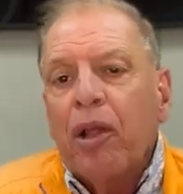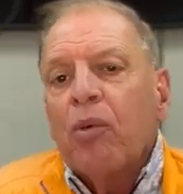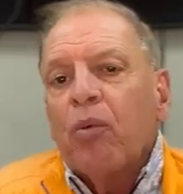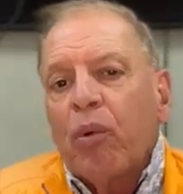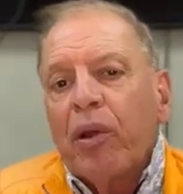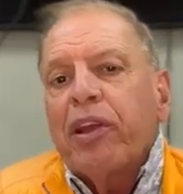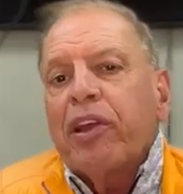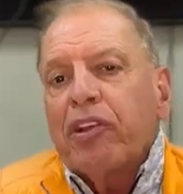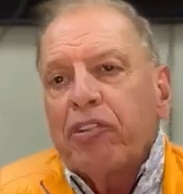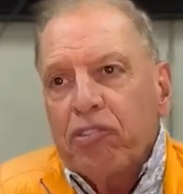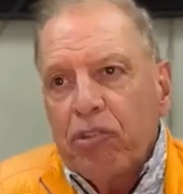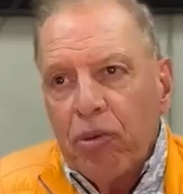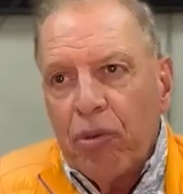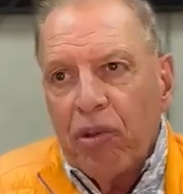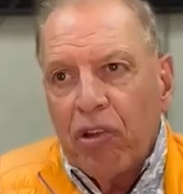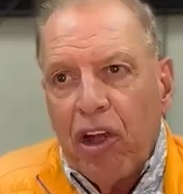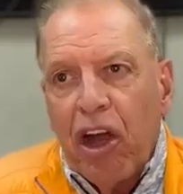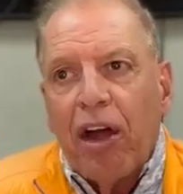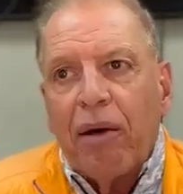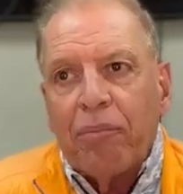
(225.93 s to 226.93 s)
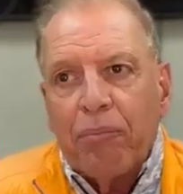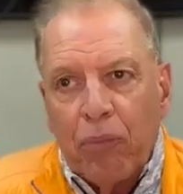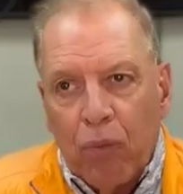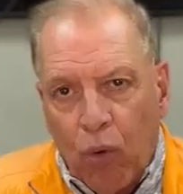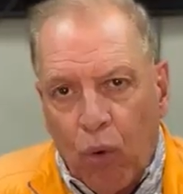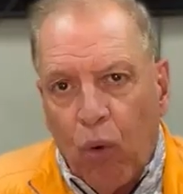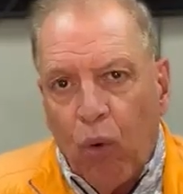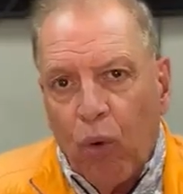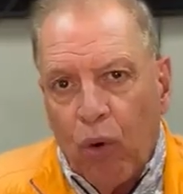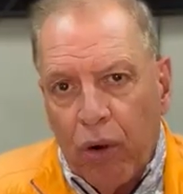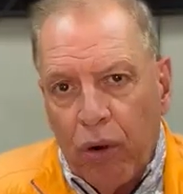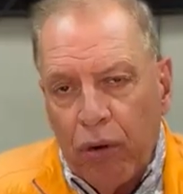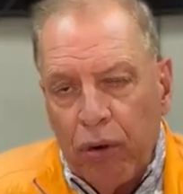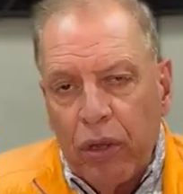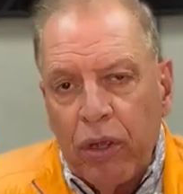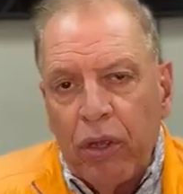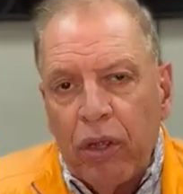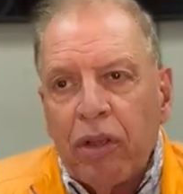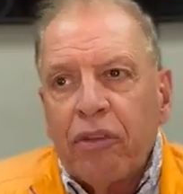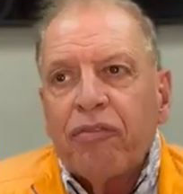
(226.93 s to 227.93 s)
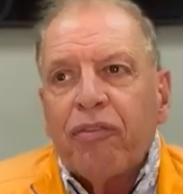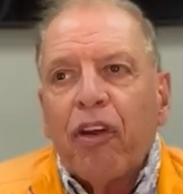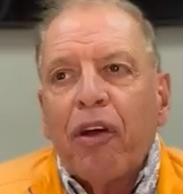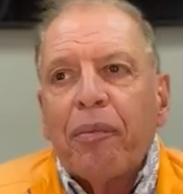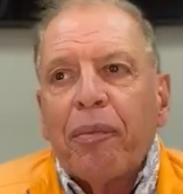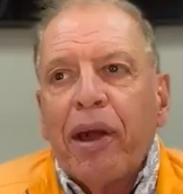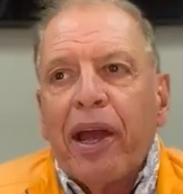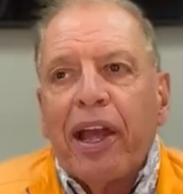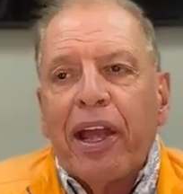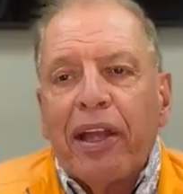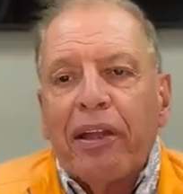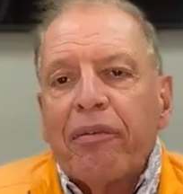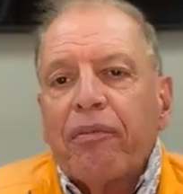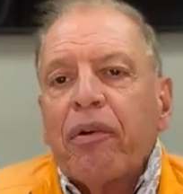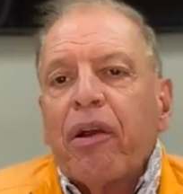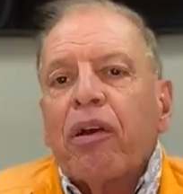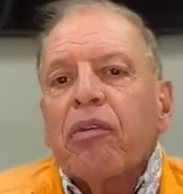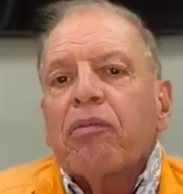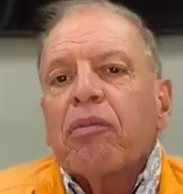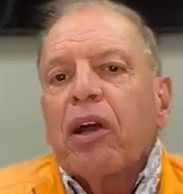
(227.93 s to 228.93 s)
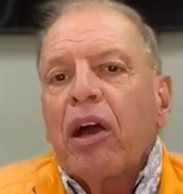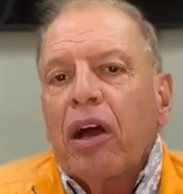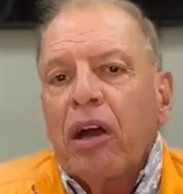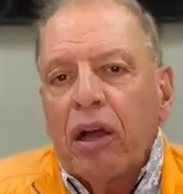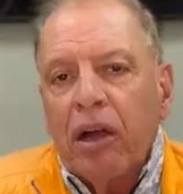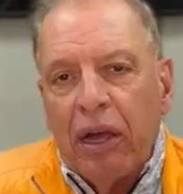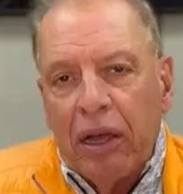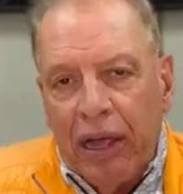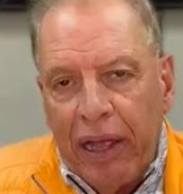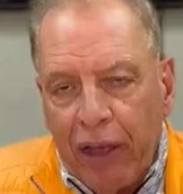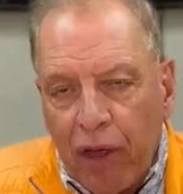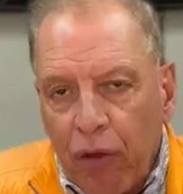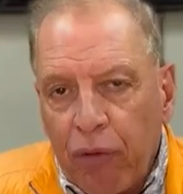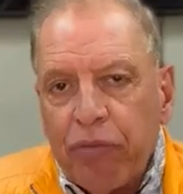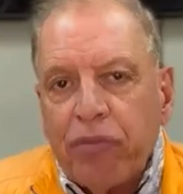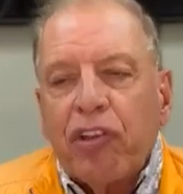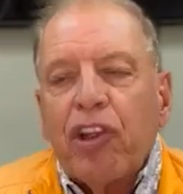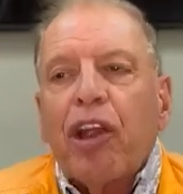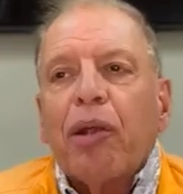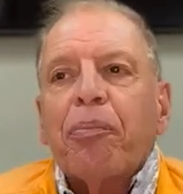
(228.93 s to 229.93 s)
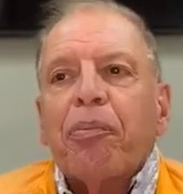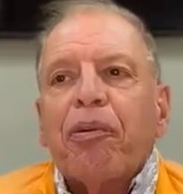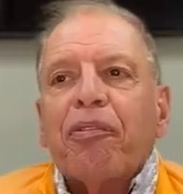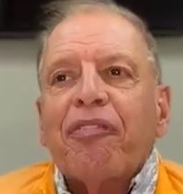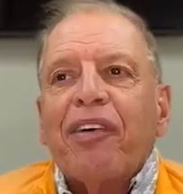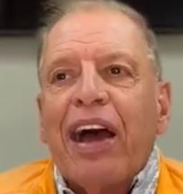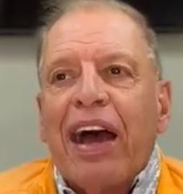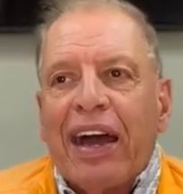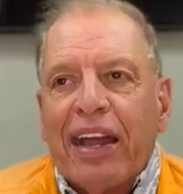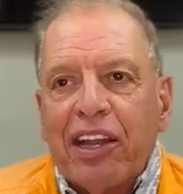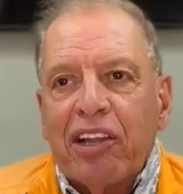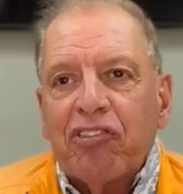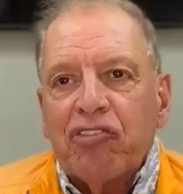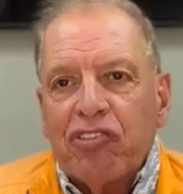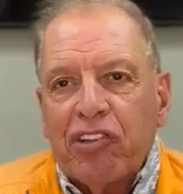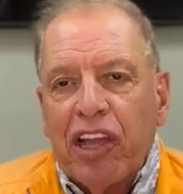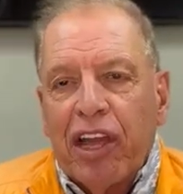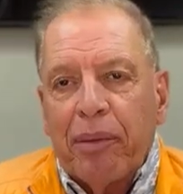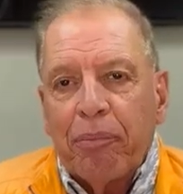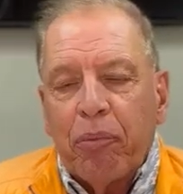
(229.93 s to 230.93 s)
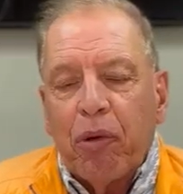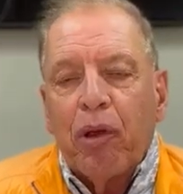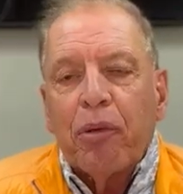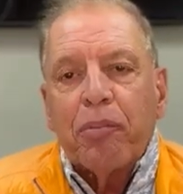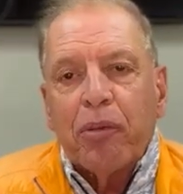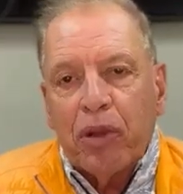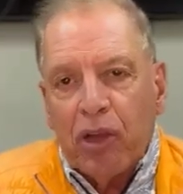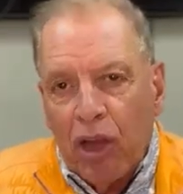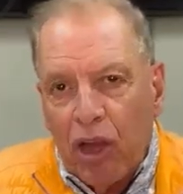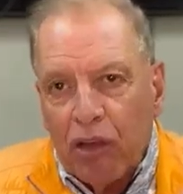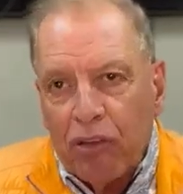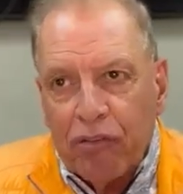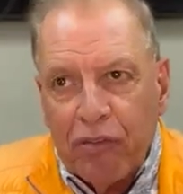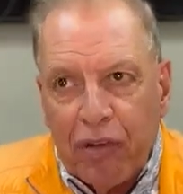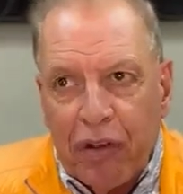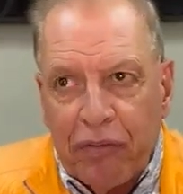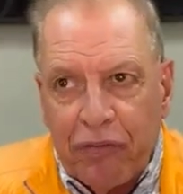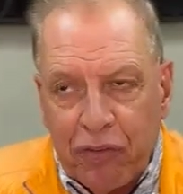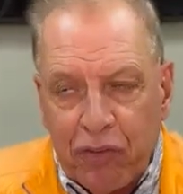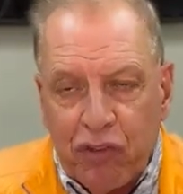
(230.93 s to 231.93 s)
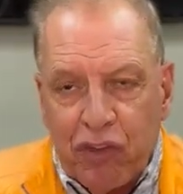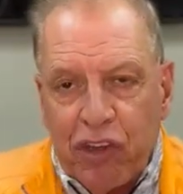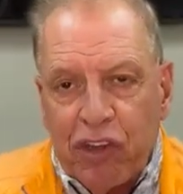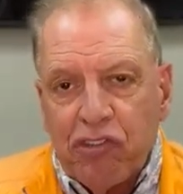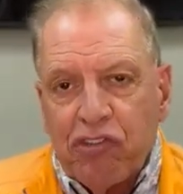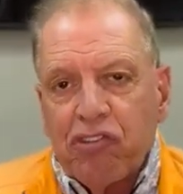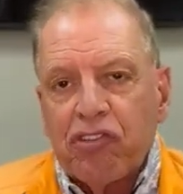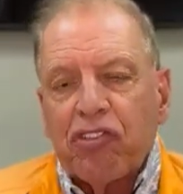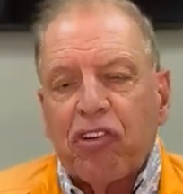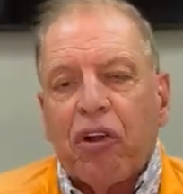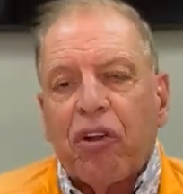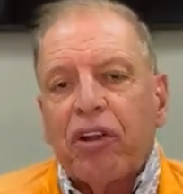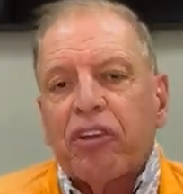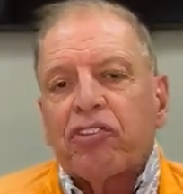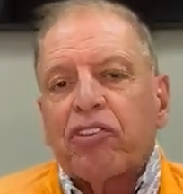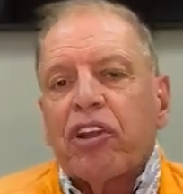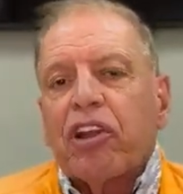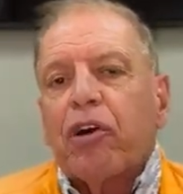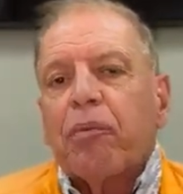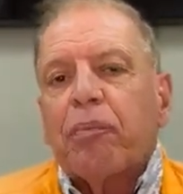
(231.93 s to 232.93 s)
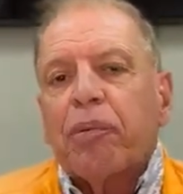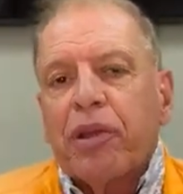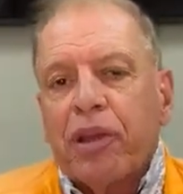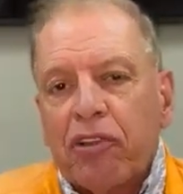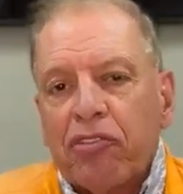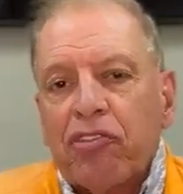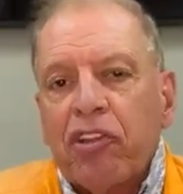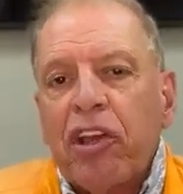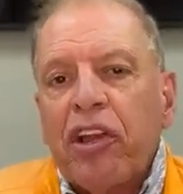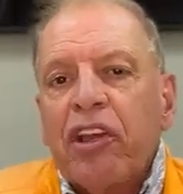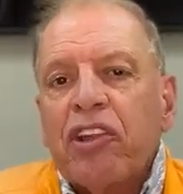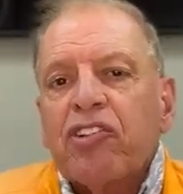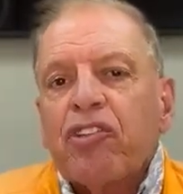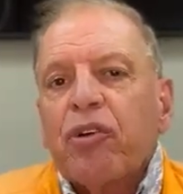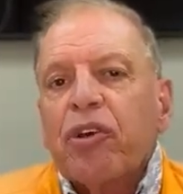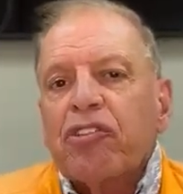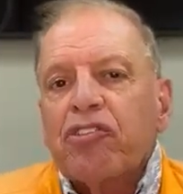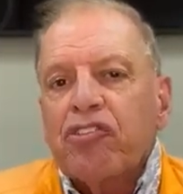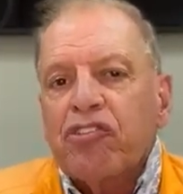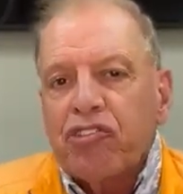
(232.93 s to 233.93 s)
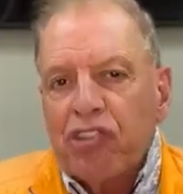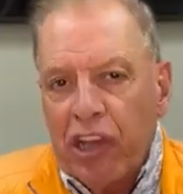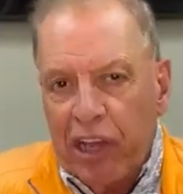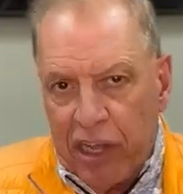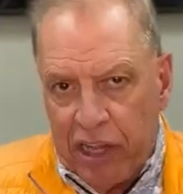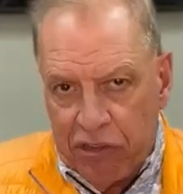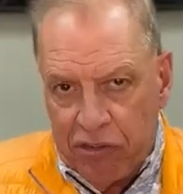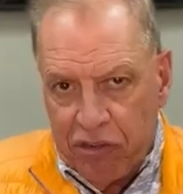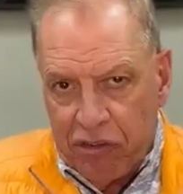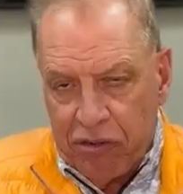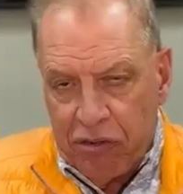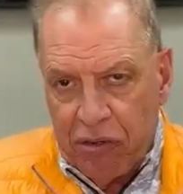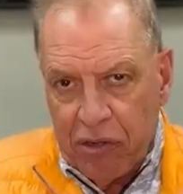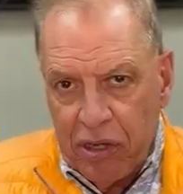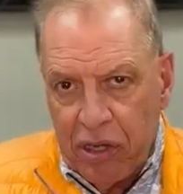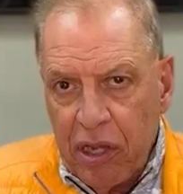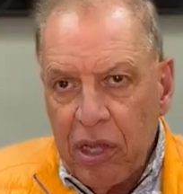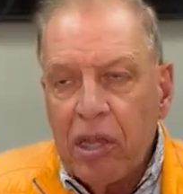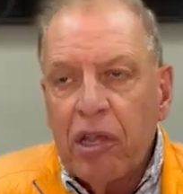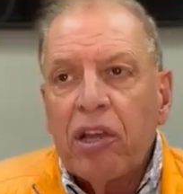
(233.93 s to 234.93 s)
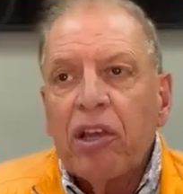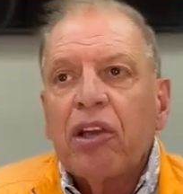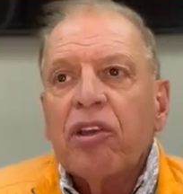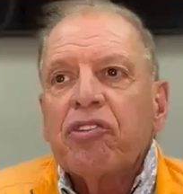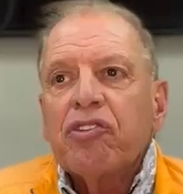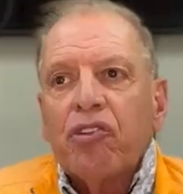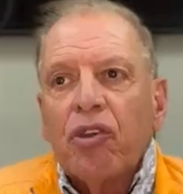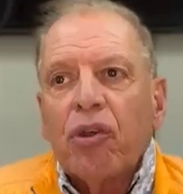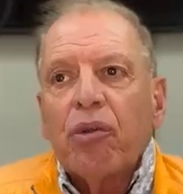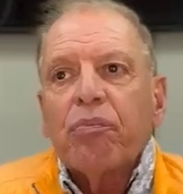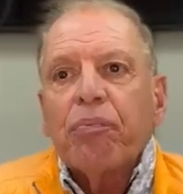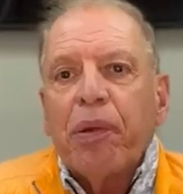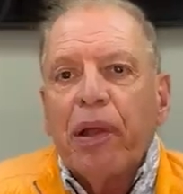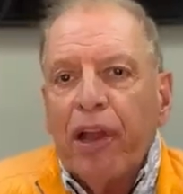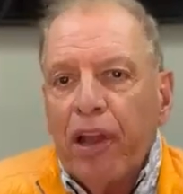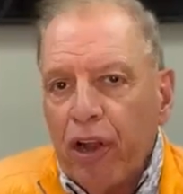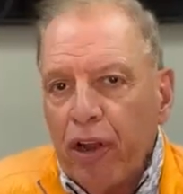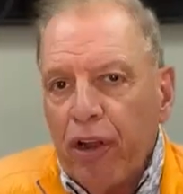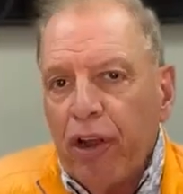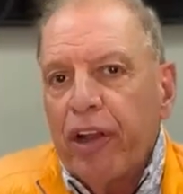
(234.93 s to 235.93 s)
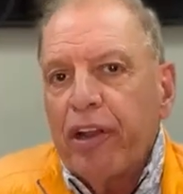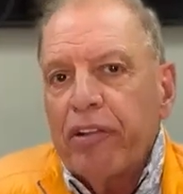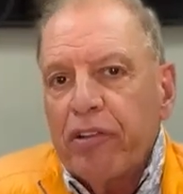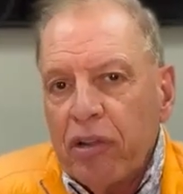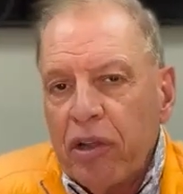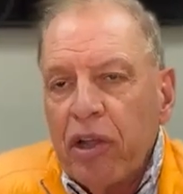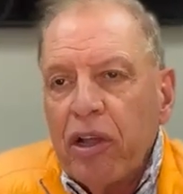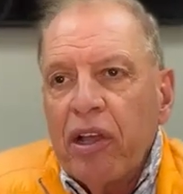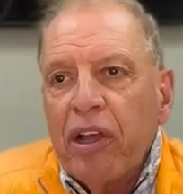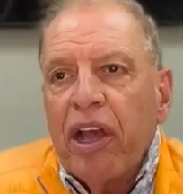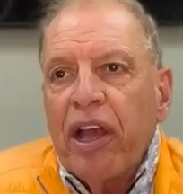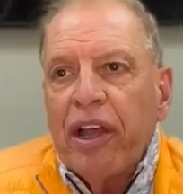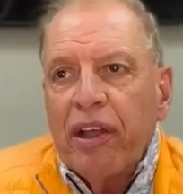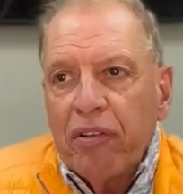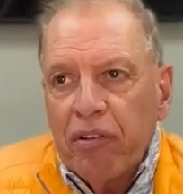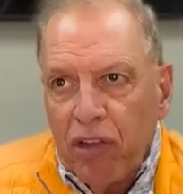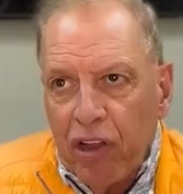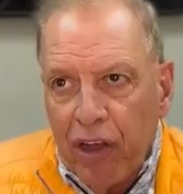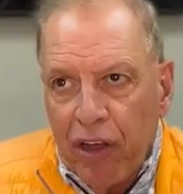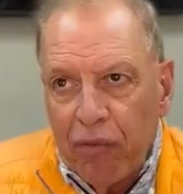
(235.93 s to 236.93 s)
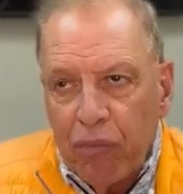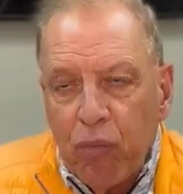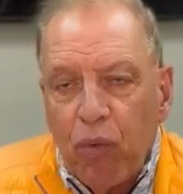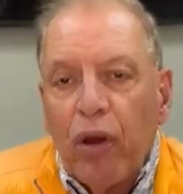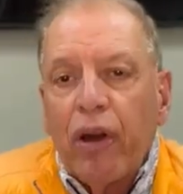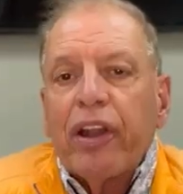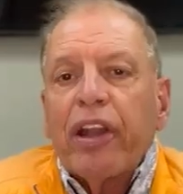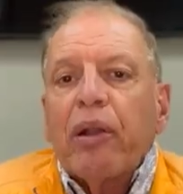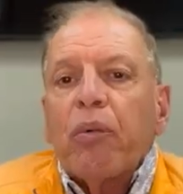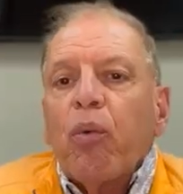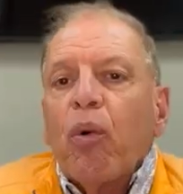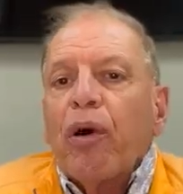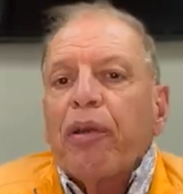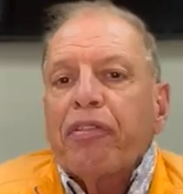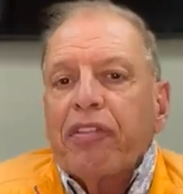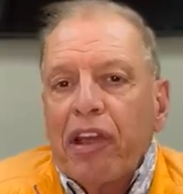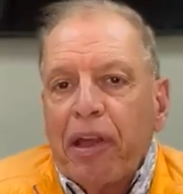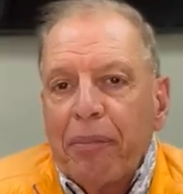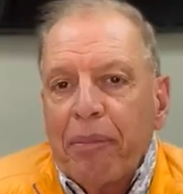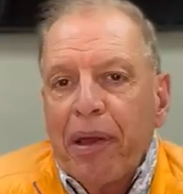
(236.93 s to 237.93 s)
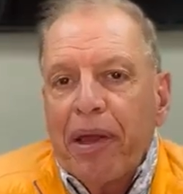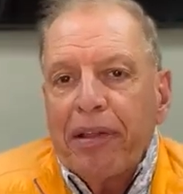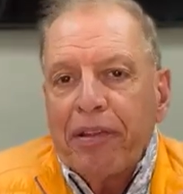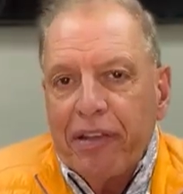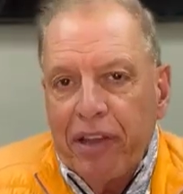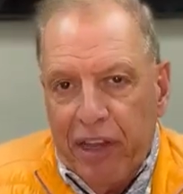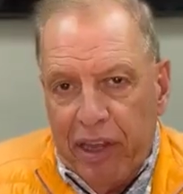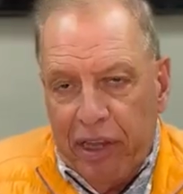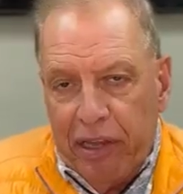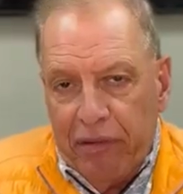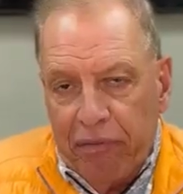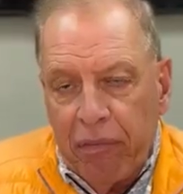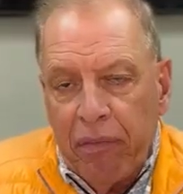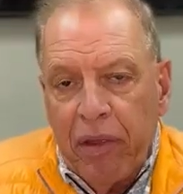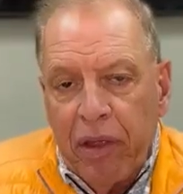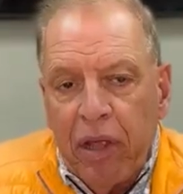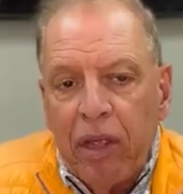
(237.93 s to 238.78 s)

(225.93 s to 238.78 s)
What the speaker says: We can do a lot more from a healthcare providing standpoint because of our physicians, RNs, and LPNs to assess your parent and loved one and what they may need.